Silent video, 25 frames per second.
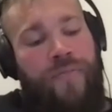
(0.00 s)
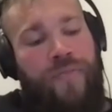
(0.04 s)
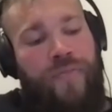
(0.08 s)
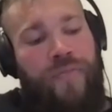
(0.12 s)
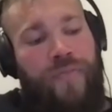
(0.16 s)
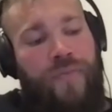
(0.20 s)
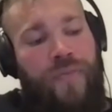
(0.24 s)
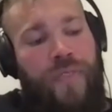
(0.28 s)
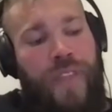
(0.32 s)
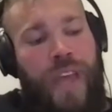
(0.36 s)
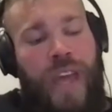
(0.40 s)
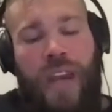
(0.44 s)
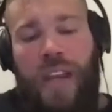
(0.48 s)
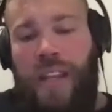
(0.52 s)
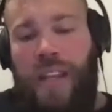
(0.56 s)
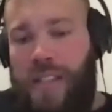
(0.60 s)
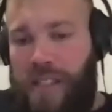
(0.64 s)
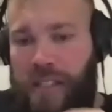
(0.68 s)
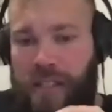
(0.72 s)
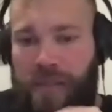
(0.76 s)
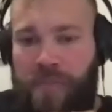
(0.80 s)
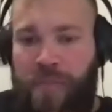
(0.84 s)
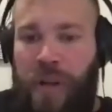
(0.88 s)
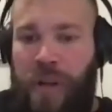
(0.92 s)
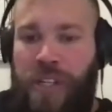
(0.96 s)
then it's
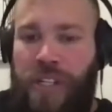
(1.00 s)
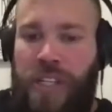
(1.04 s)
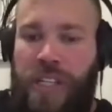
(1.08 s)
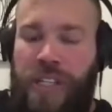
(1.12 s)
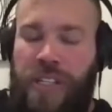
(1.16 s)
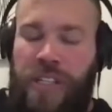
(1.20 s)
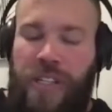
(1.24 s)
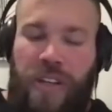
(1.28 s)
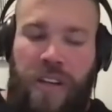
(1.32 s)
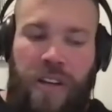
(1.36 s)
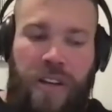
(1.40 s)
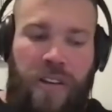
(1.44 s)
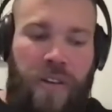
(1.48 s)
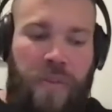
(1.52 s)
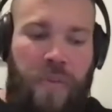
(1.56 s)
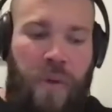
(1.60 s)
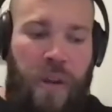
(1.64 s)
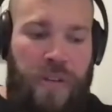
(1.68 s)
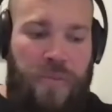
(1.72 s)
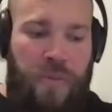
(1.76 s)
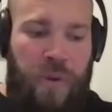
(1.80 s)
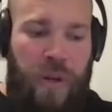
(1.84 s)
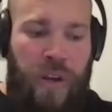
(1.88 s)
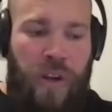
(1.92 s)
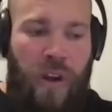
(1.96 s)
just much easier and you're
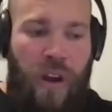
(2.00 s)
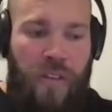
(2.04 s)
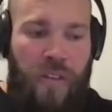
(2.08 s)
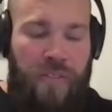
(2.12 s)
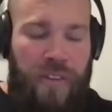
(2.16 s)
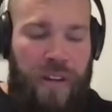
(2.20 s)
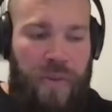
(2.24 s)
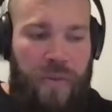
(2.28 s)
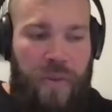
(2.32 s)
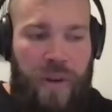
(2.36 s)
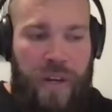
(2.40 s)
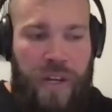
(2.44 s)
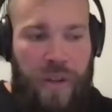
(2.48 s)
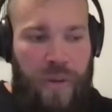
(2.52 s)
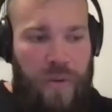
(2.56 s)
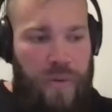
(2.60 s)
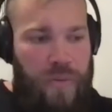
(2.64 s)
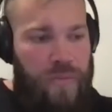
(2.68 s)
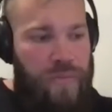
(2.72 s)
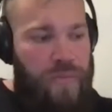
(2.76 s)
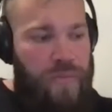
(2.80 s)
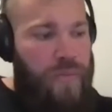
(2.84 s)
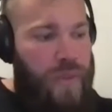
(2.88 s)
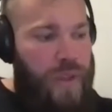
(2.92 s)
much more confident when you,